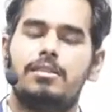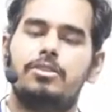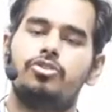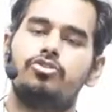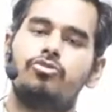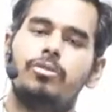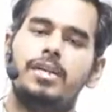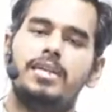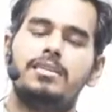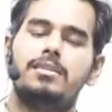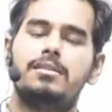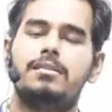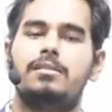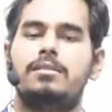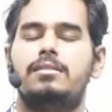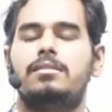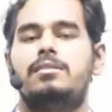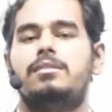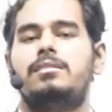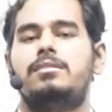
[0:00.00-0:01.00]
Insulators
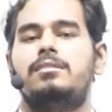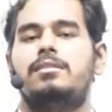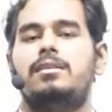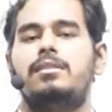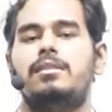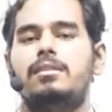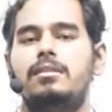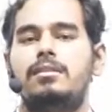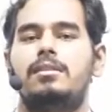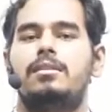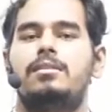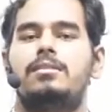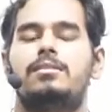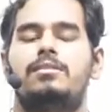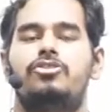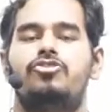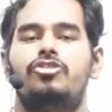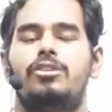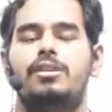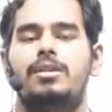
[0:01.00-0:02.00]
resistance
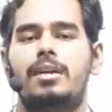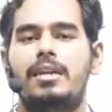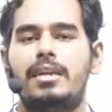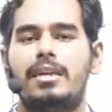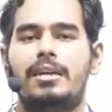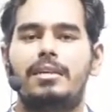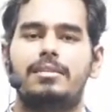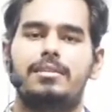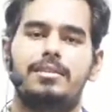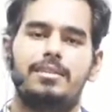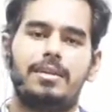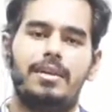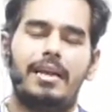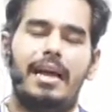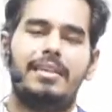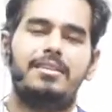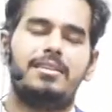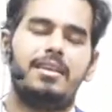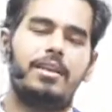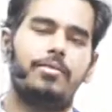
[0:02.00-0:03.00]
is generally considered
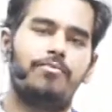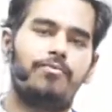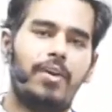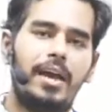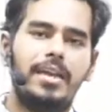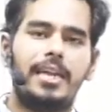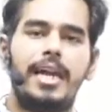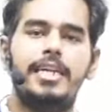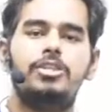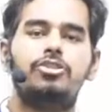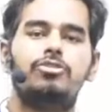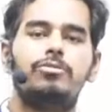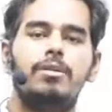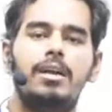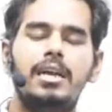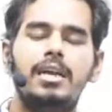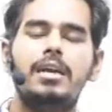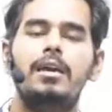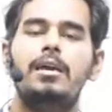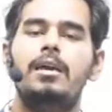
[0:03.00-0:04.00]
as infinite
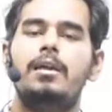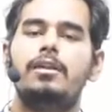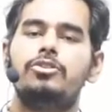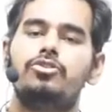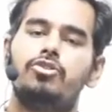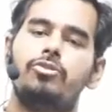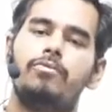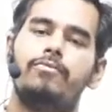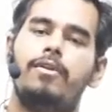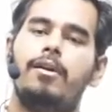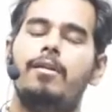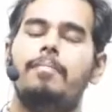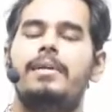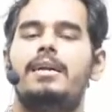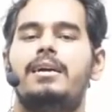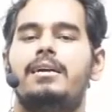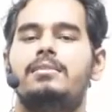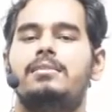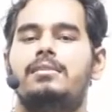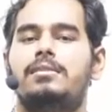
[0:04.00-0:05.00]
only, so we'll be
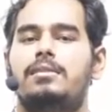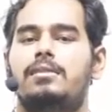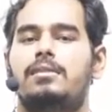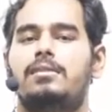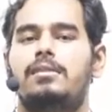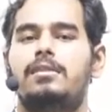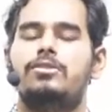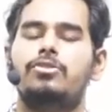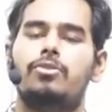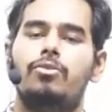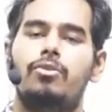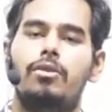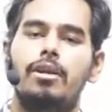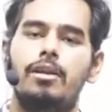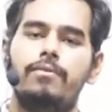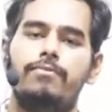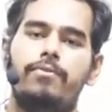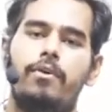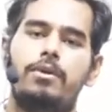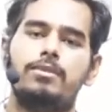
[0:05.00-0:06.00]
considering this
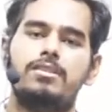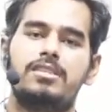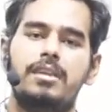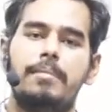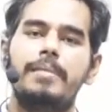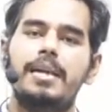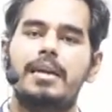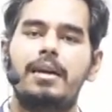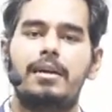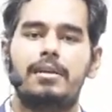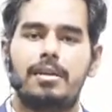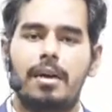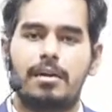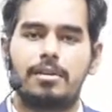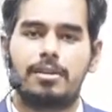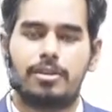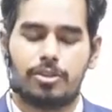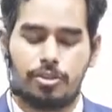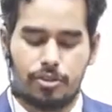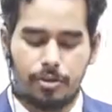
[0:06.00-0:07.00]
only for
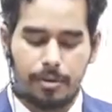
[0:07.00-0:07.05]
semiconductors.